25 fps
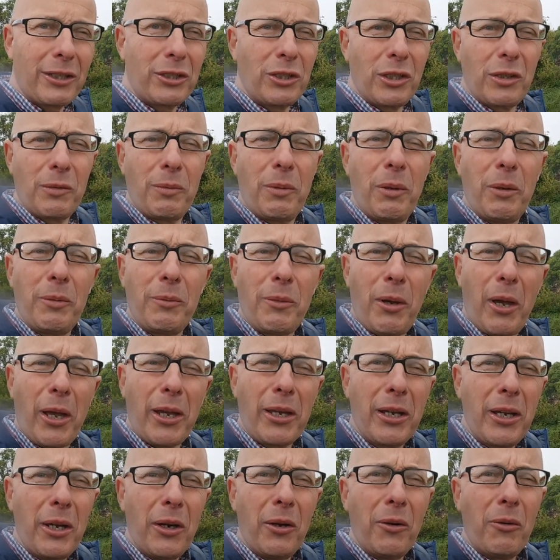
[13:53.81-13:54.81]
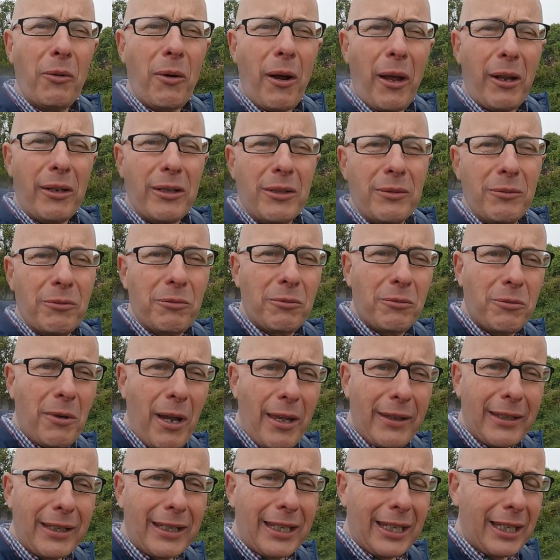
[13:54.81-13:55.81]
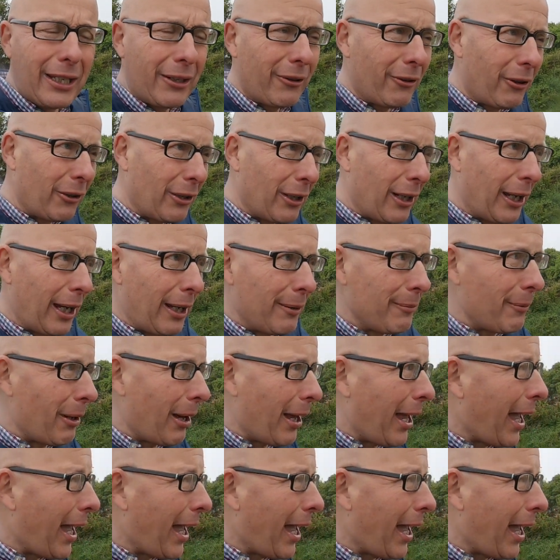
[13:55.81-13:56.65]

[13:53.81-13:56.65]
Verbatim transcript: Should have put my wet weather gear on and my